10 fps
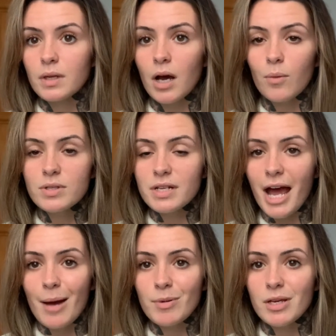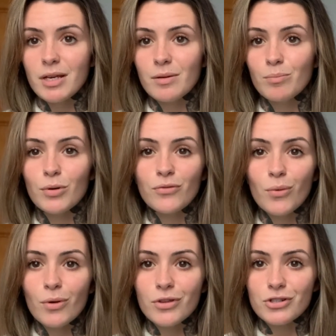I wasn't happy
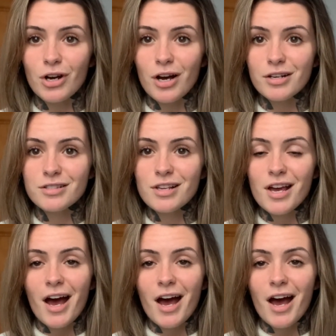before the drugs.